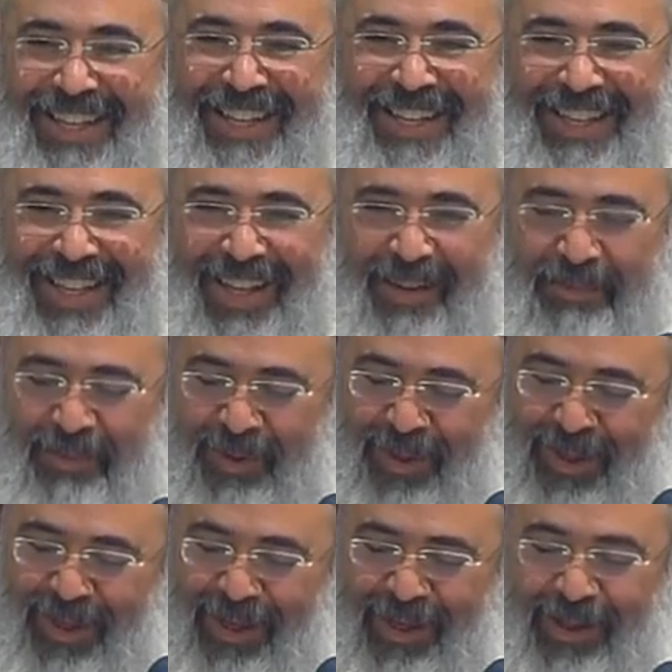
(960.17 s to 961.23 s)
um,
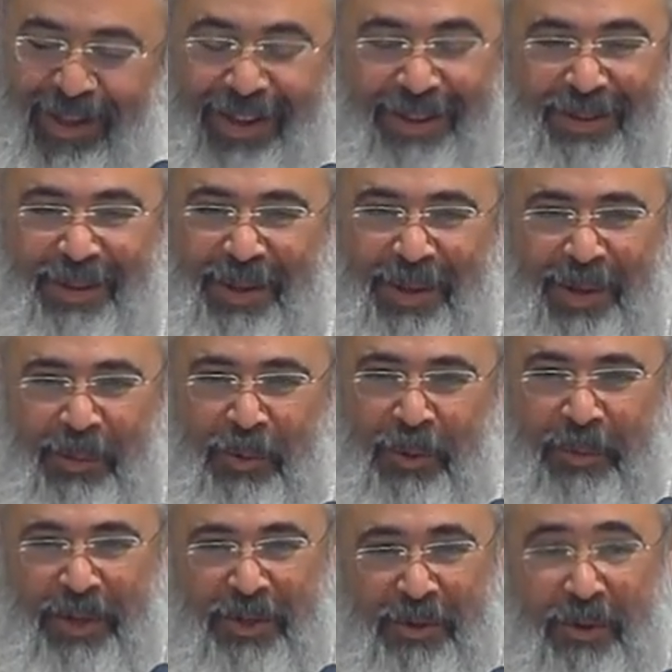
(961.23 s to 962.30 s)
it, it, it will be
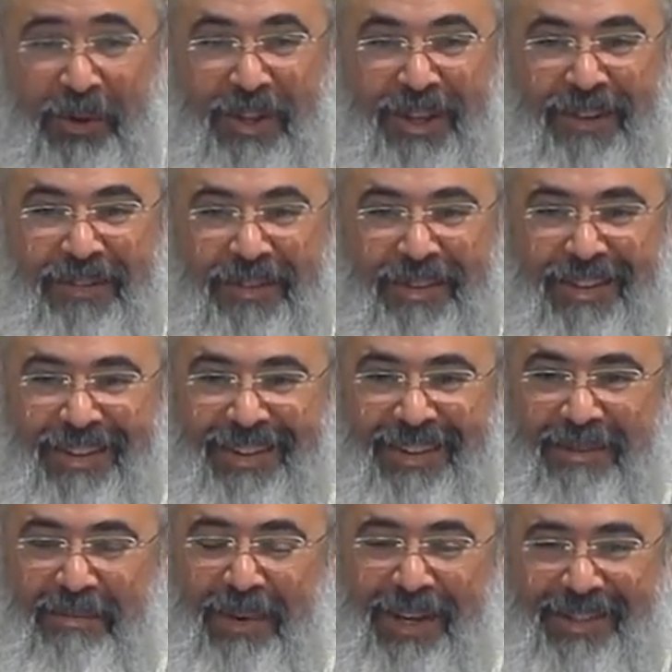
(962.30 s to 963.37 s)
short lived
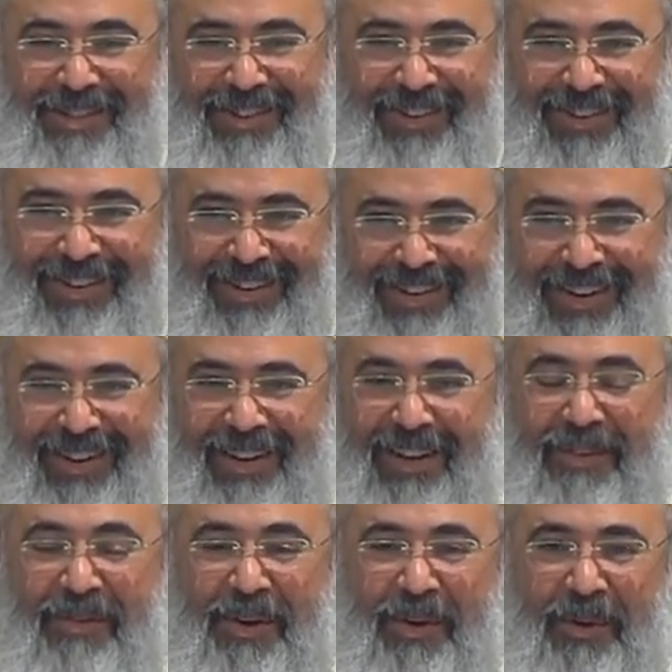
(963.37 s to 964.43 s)
based on
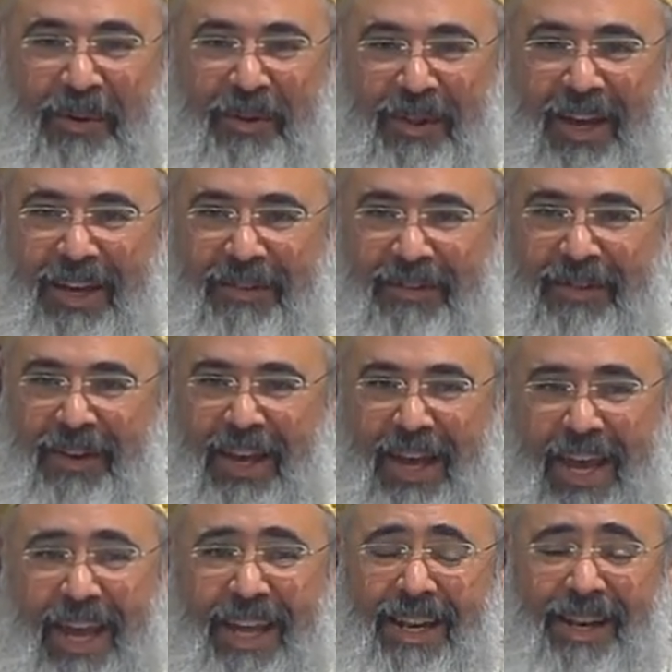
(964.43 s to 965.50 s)
even your life.
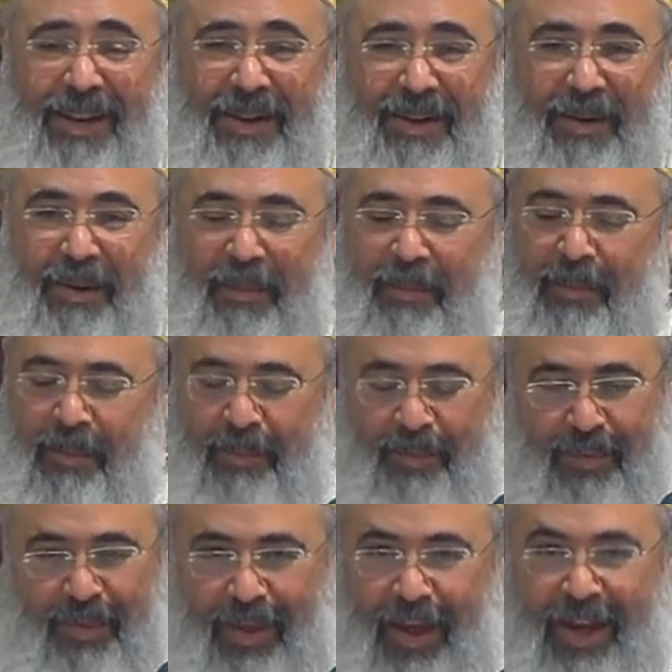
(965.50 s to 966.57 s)
And
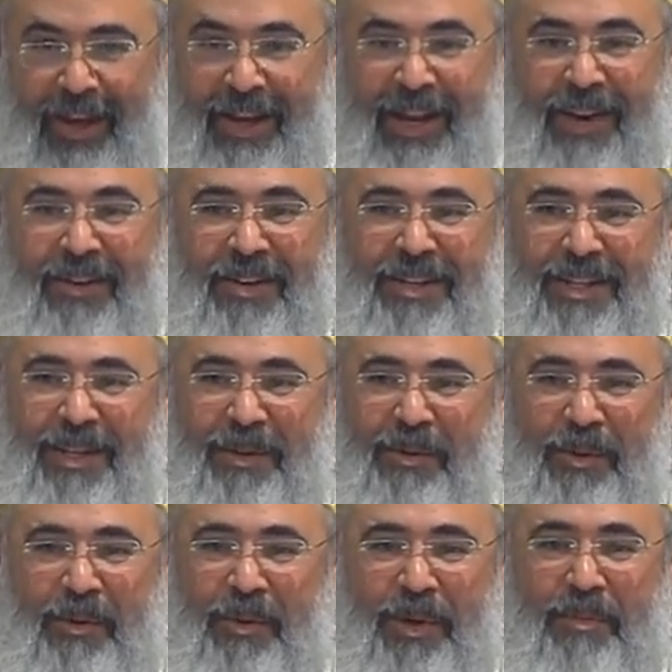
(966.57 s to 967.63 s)
I guarantee you, you
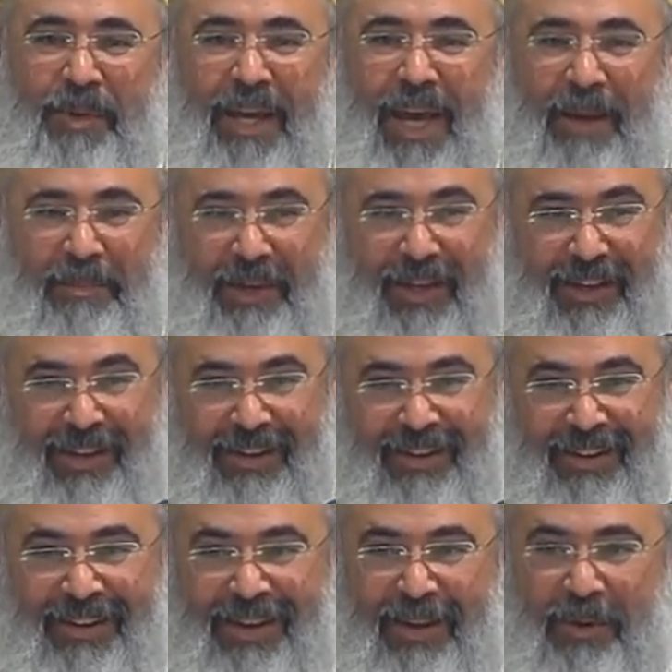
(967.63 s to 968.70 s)
wouldn't be happy.
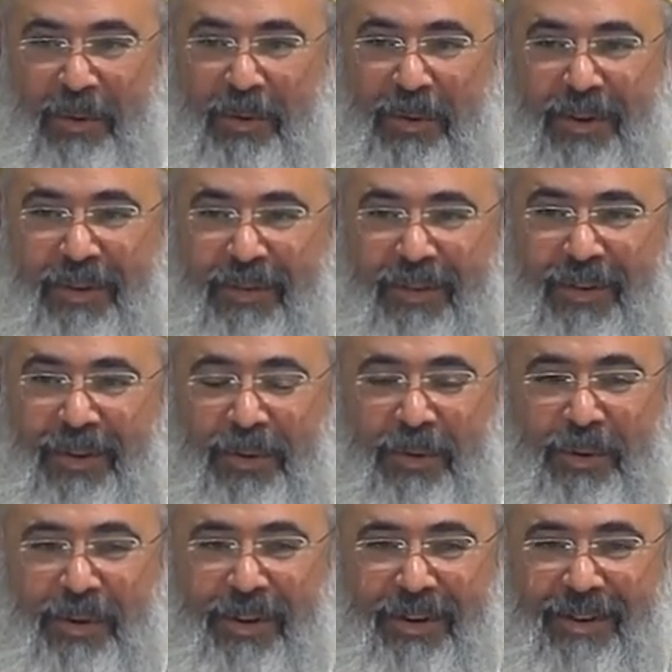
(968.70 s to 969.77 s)
You wouldn't, you
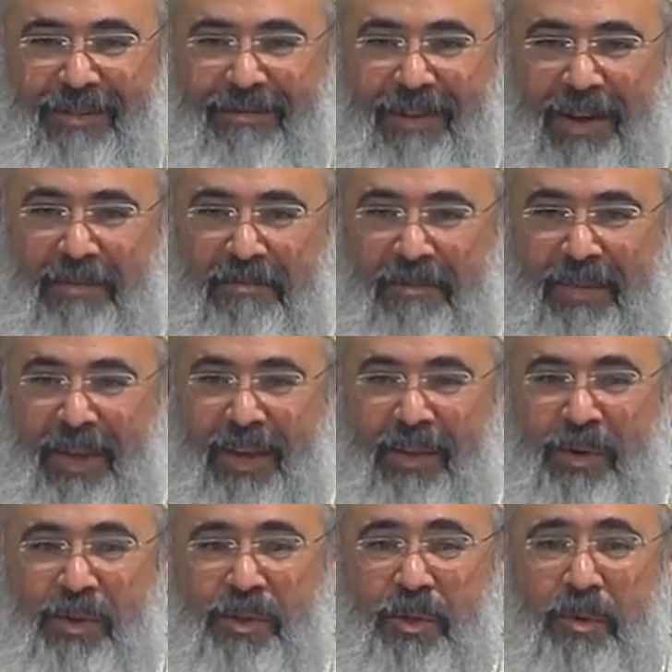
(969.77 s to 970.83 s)
wouldn't. Um, there's
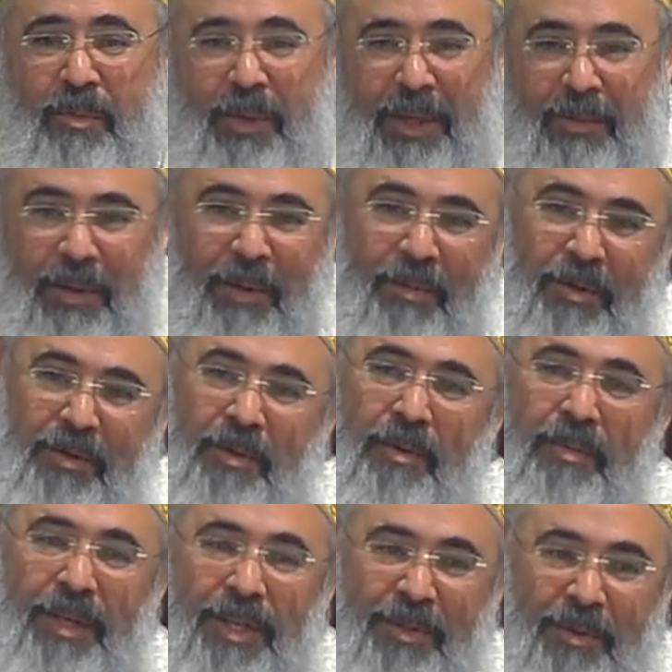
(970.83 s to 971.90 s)
so many people, so
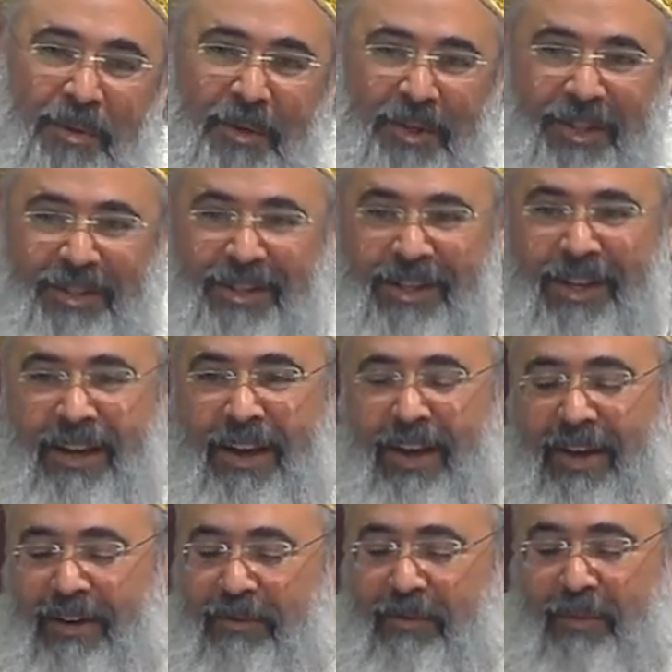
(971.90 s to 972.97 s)
many stories
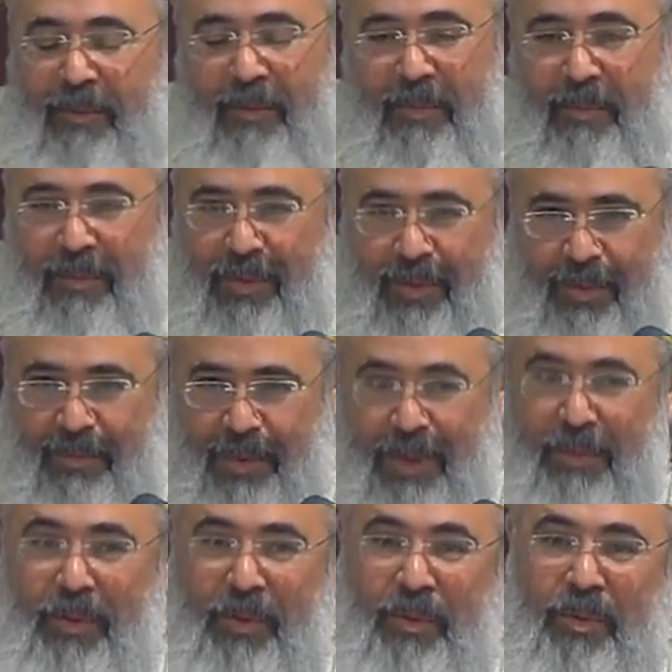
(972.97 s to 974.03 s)
of people
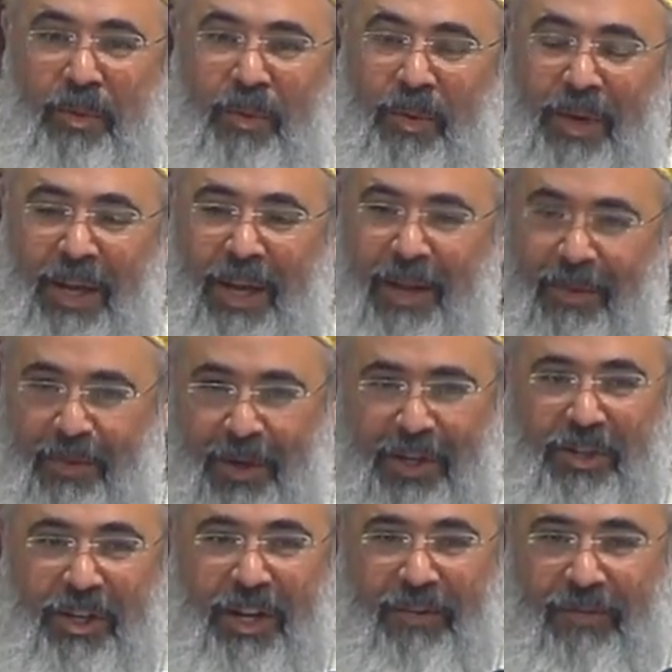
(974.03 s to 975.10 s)
who get rich
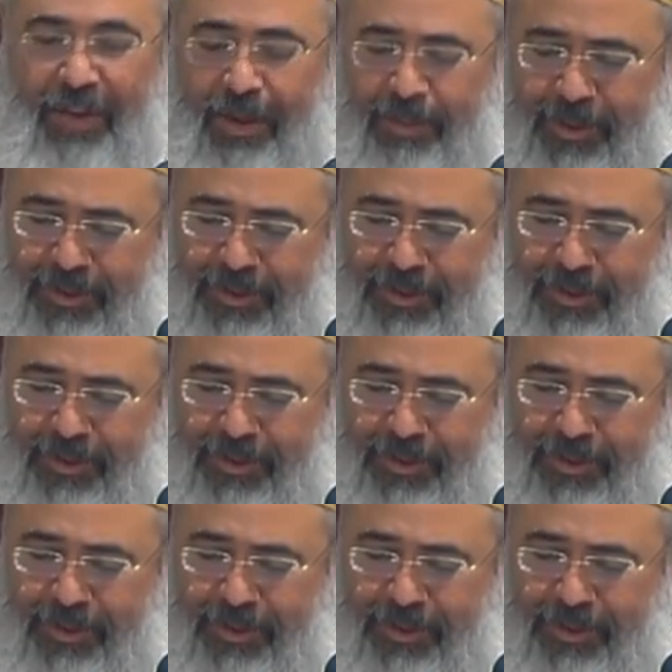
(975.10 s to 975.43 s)
and famous